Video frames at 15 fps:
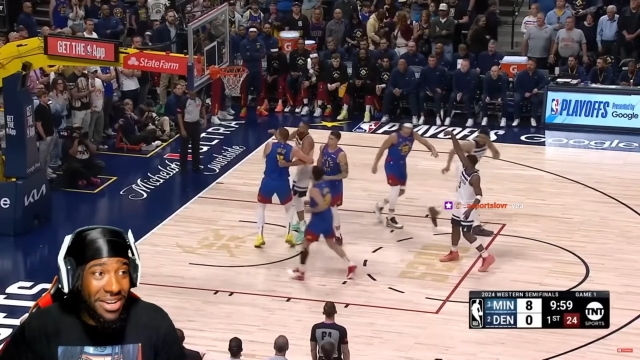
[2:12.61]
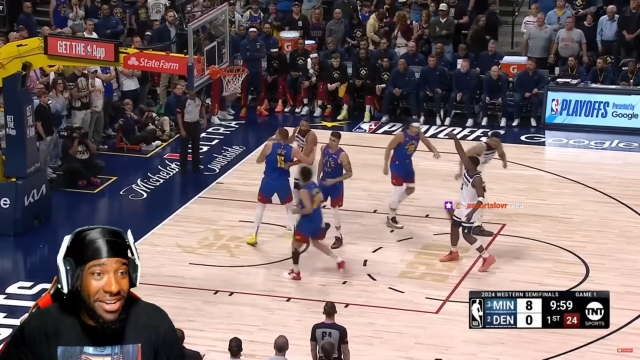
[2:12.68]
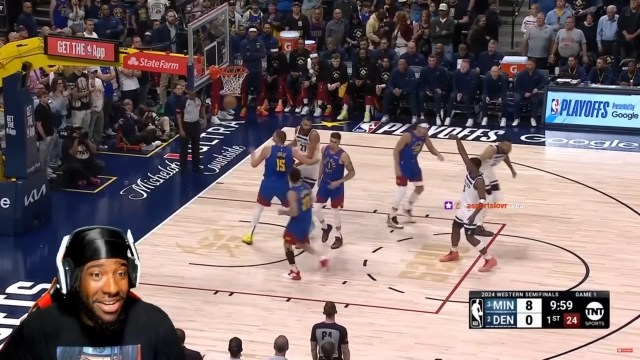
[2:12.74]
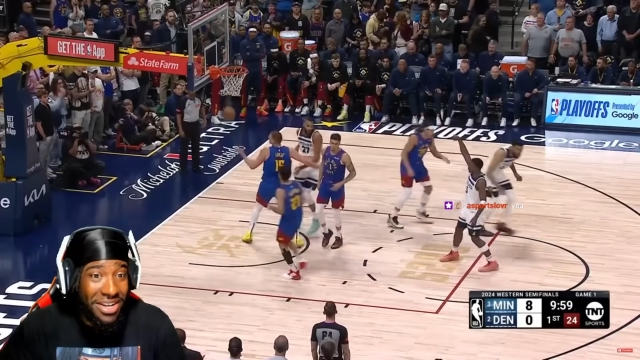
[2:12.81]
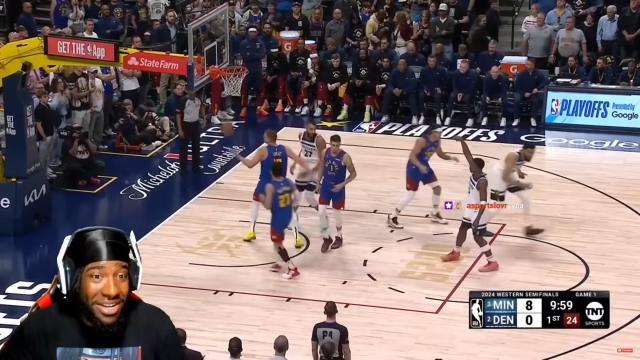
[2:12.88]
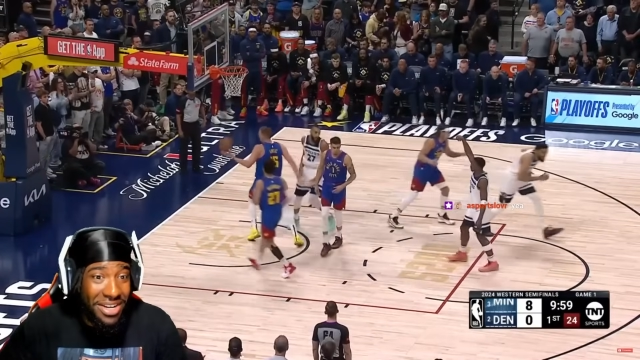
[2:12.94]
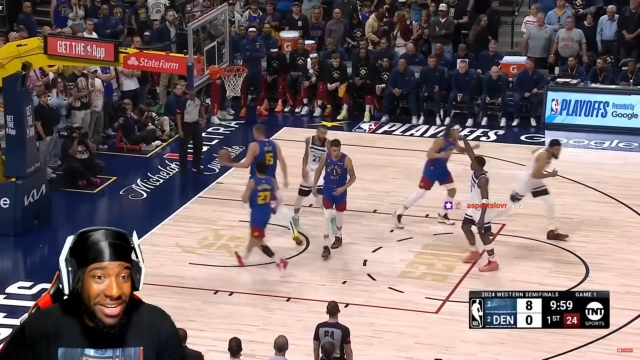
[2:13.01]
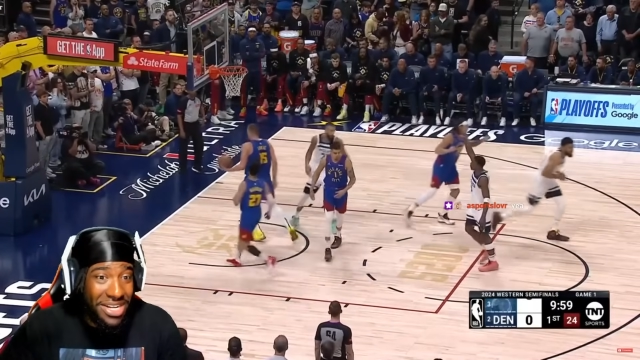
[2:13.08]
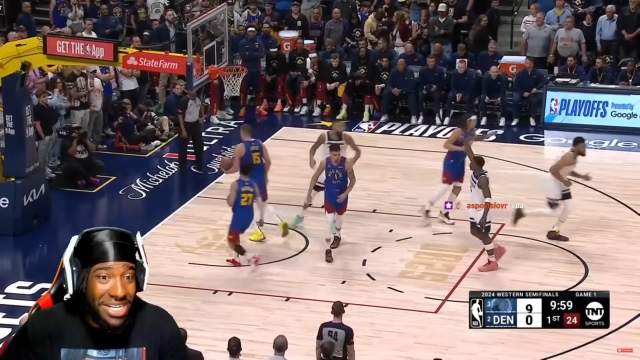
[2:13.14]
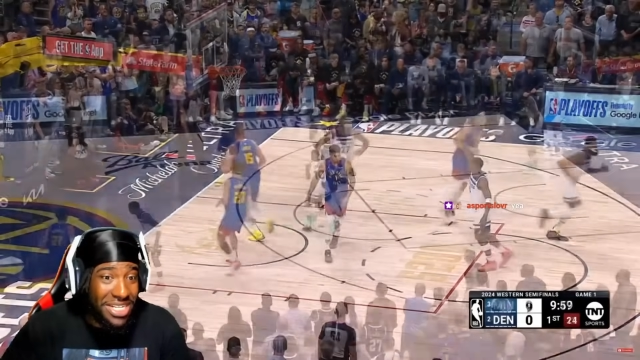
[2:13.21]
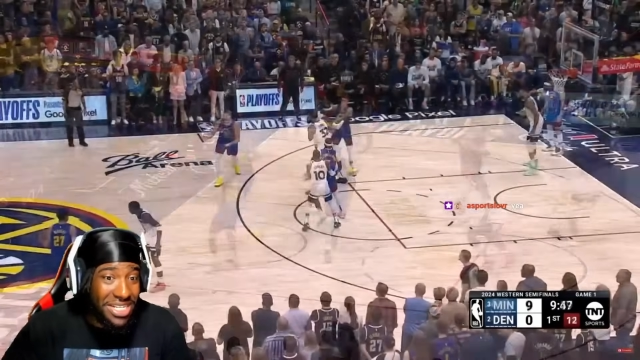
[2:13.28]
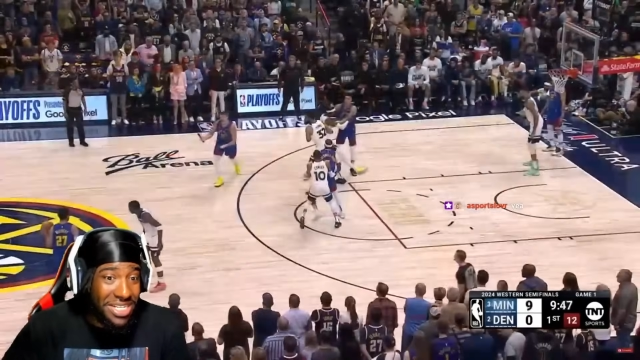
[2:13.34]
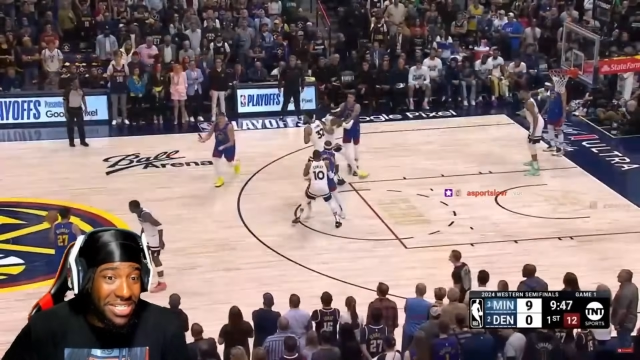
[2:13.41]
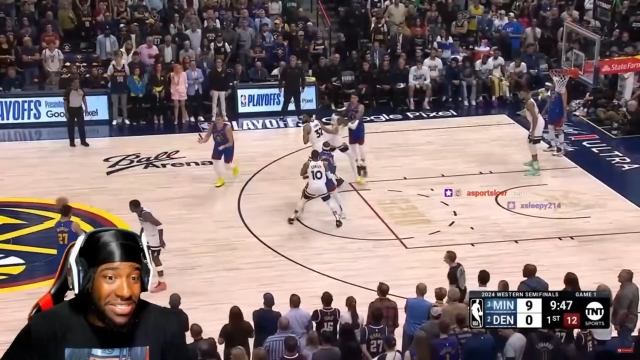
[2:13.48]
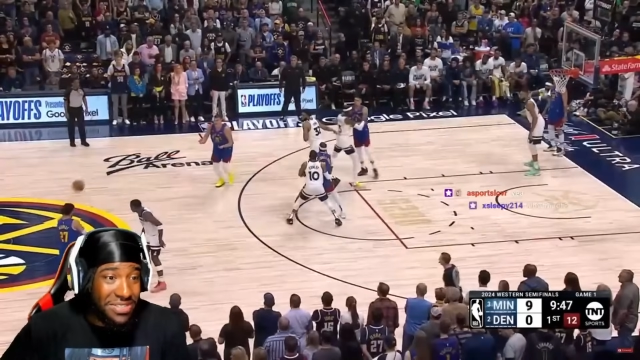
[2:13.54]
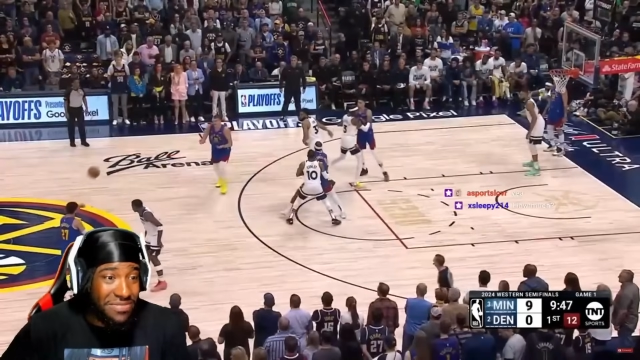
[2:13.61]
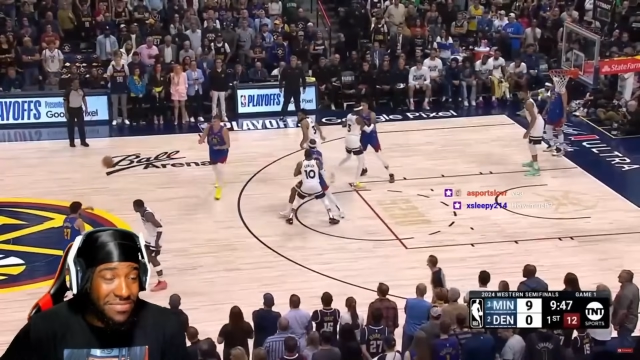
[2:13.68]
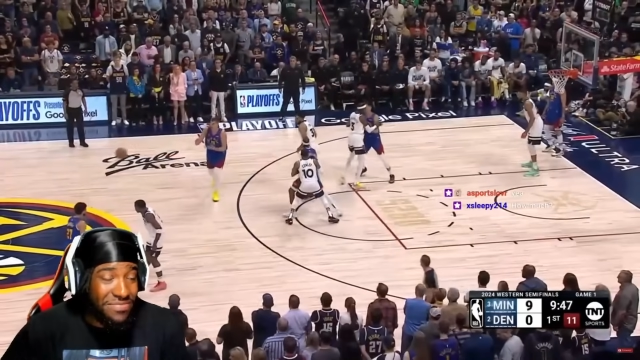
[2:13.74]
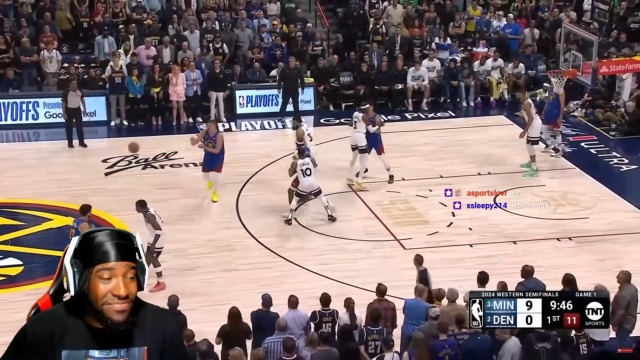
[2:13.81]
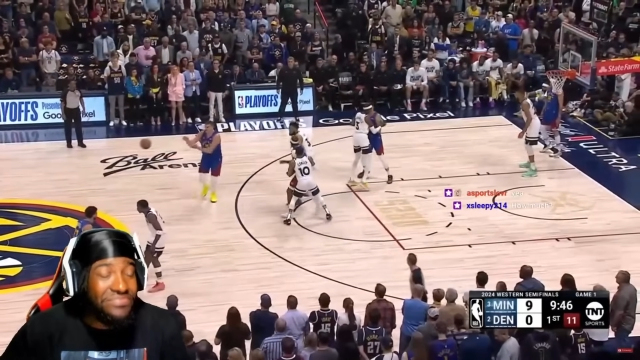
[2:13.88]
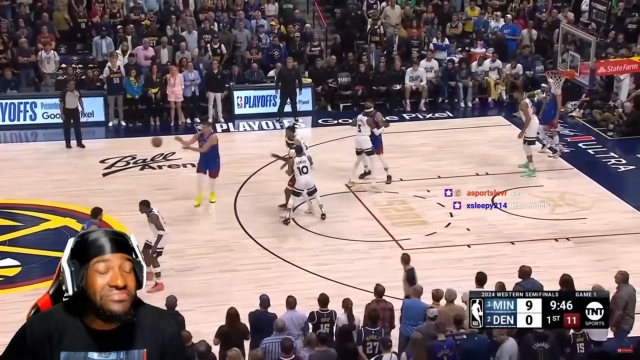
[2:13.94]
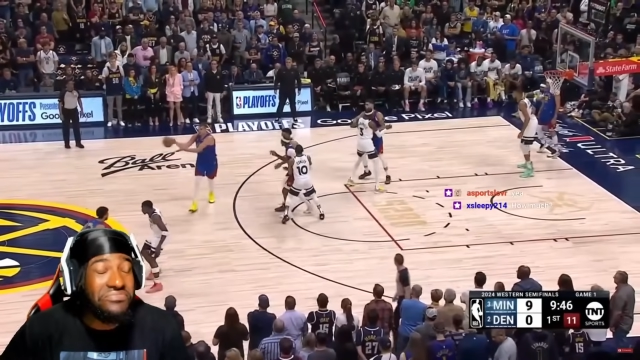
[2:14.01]
9 0 run
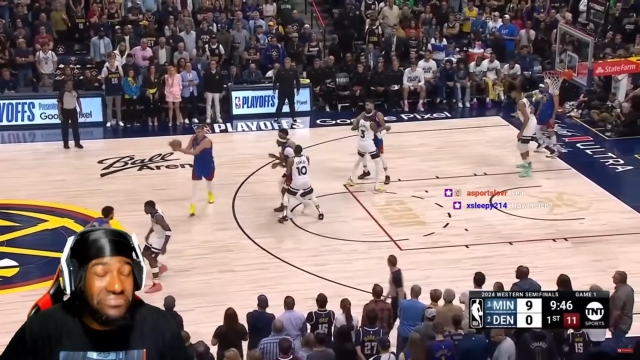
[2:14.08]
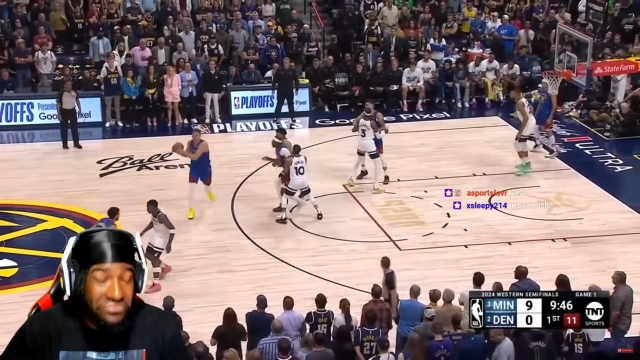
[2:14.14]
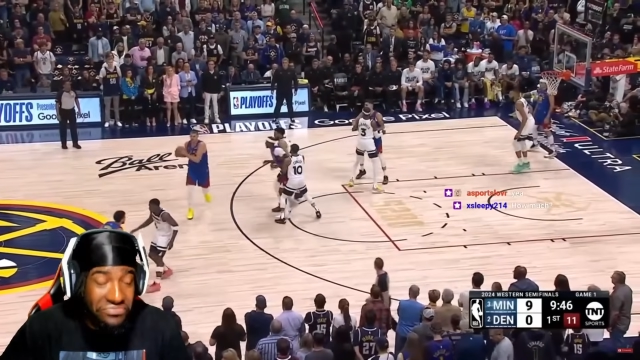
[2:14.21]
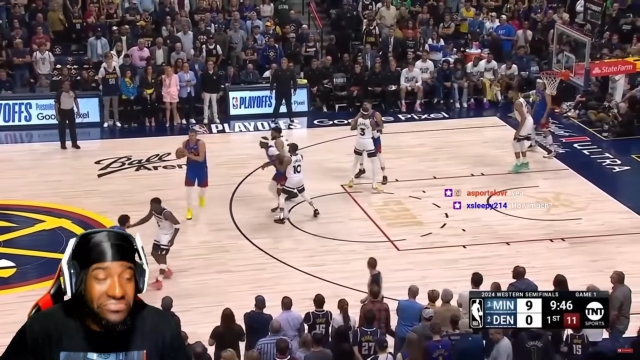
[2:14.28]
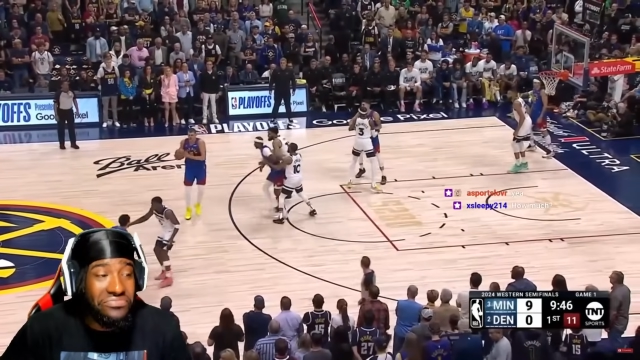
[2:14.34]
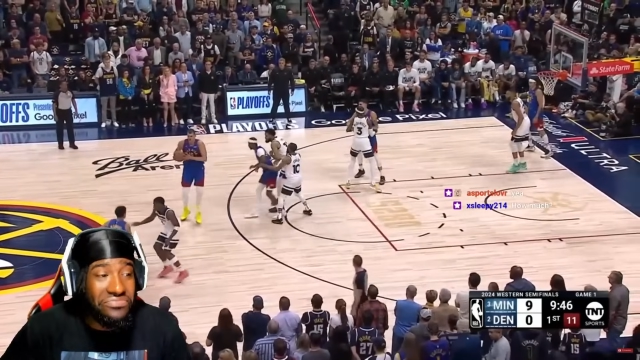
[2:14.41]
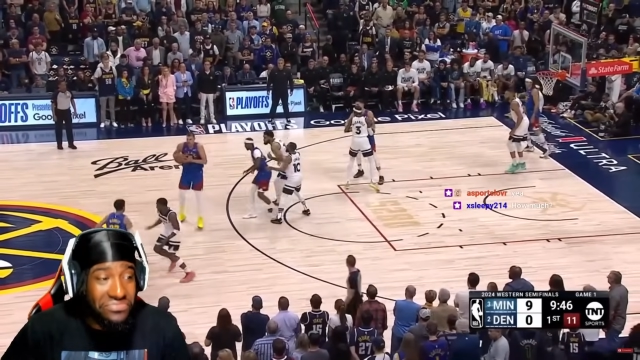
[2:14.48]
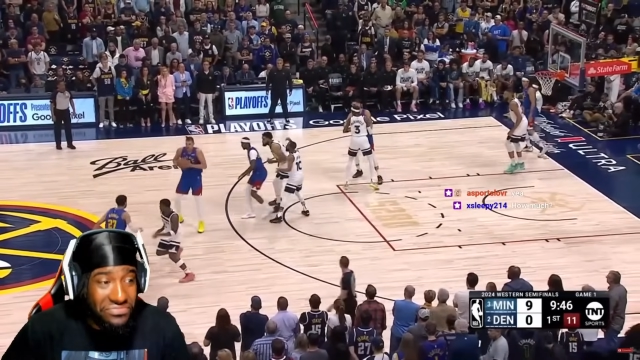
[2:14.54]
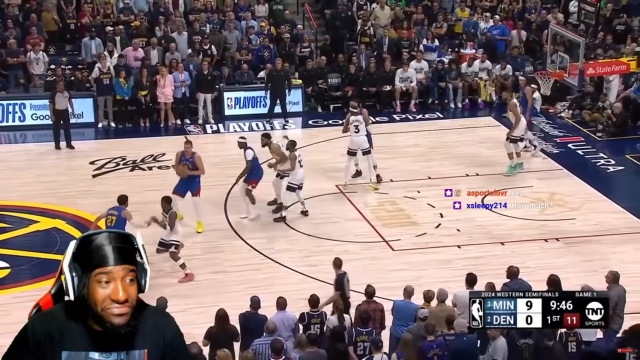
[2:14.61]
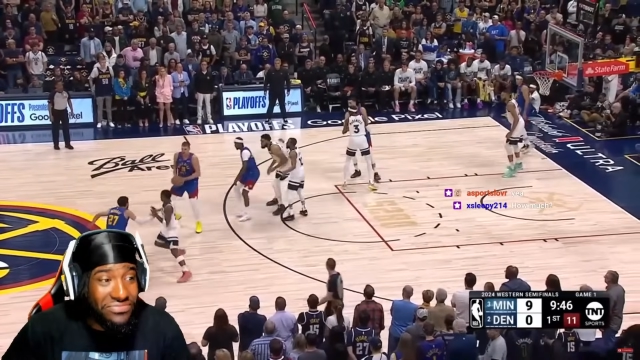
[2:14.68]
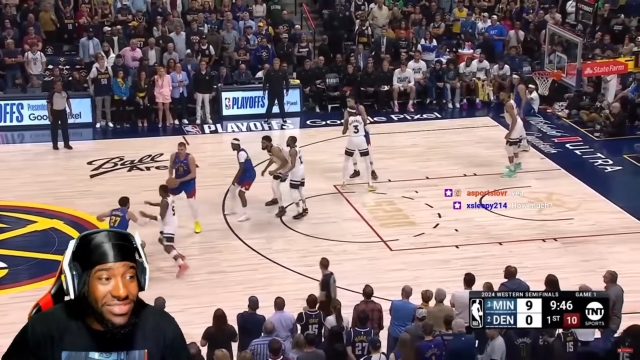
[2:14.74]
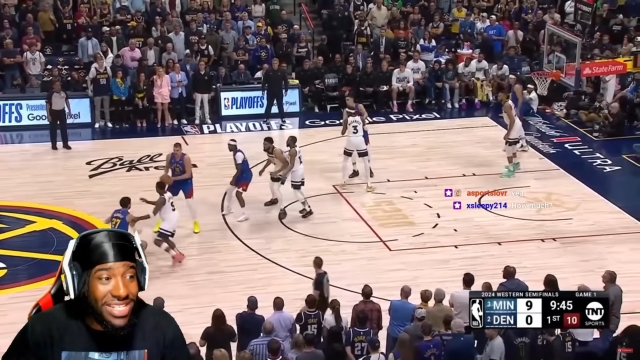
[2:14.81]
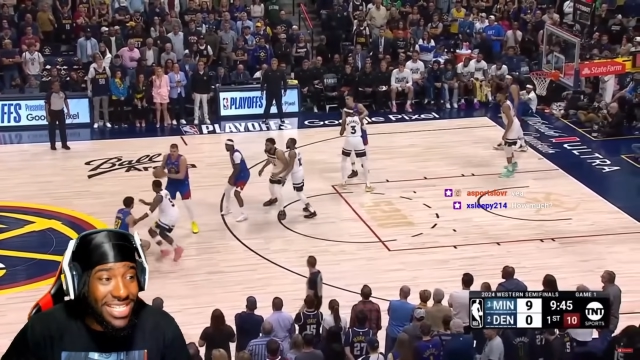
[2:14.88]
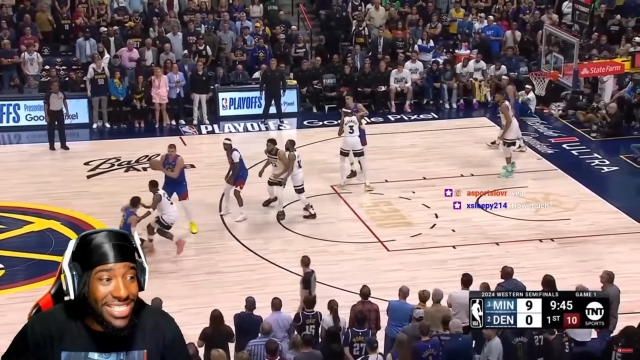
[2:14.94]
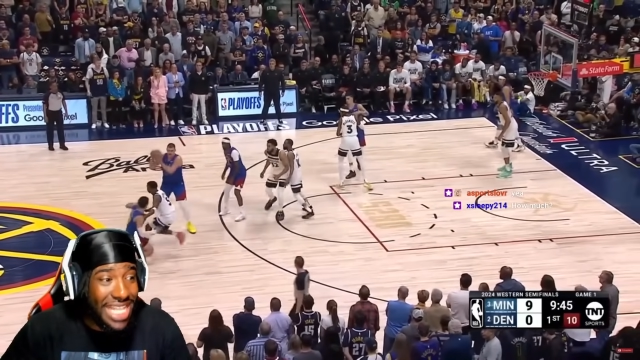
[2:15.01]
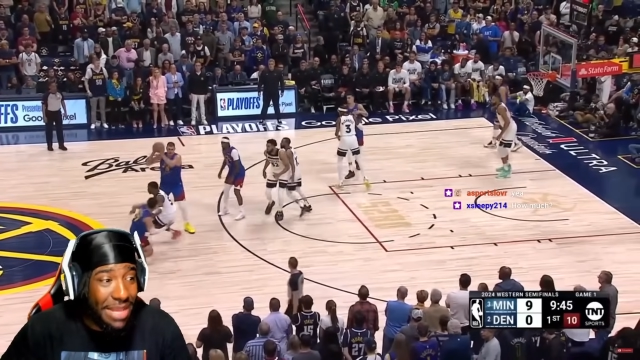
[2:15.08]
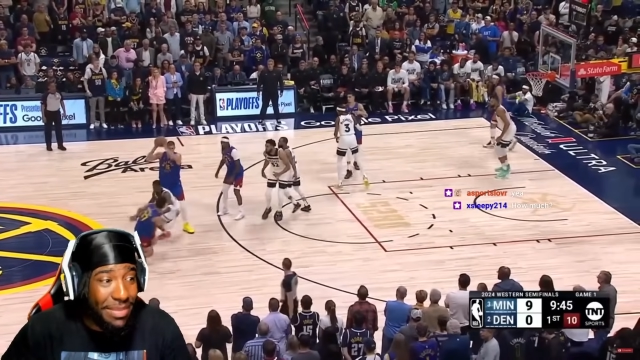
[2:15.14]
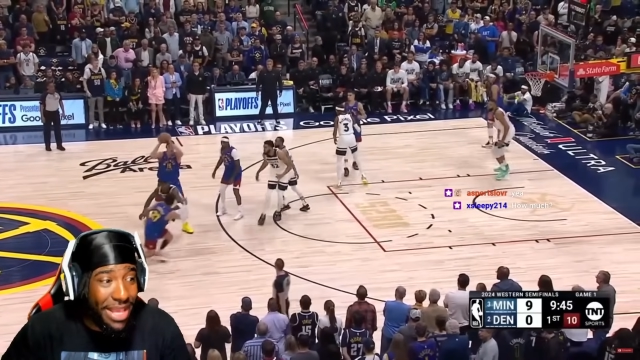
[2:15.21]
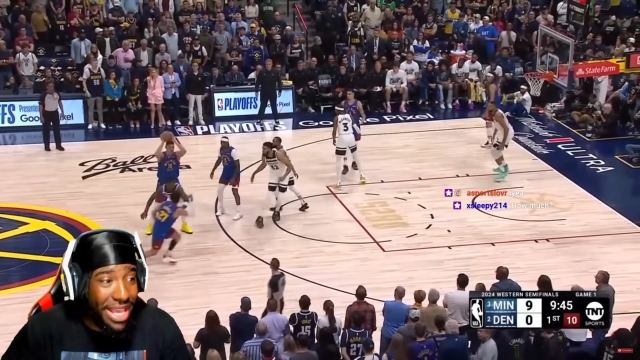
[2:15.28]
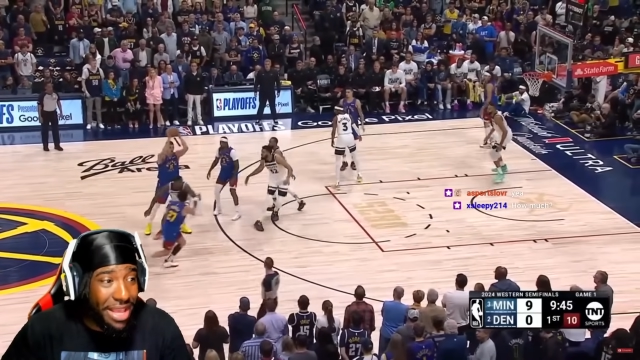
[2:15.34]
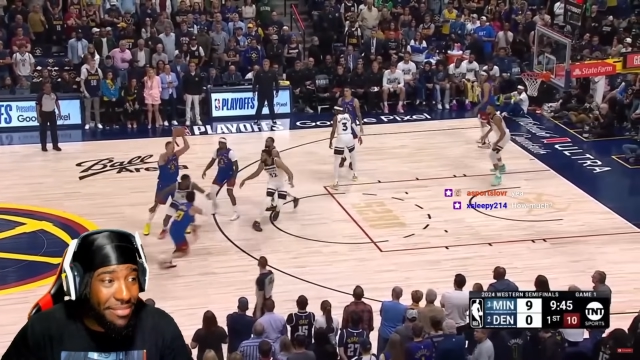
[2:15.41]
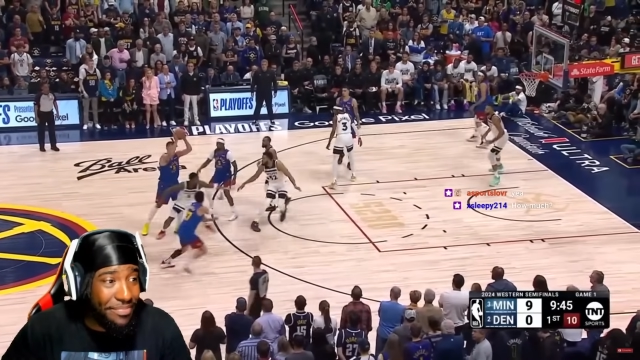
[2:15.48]
here to start this ball game. My
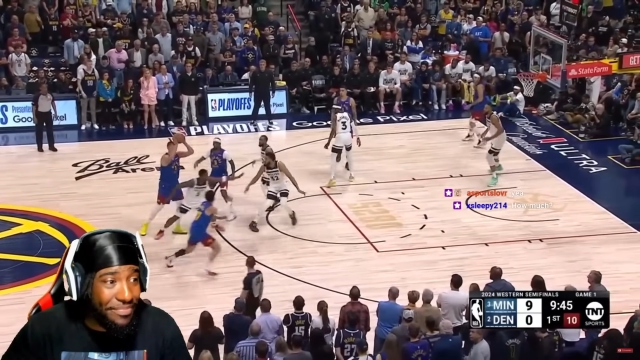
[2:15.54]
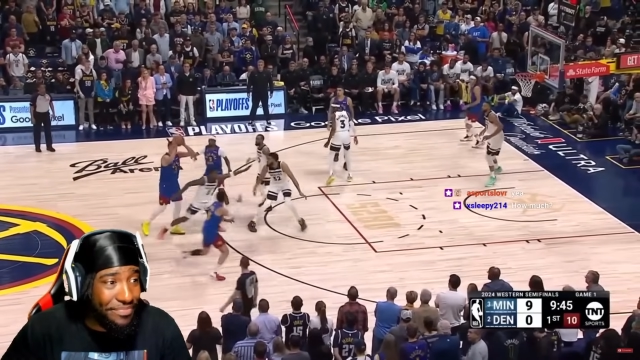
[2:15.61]
bad.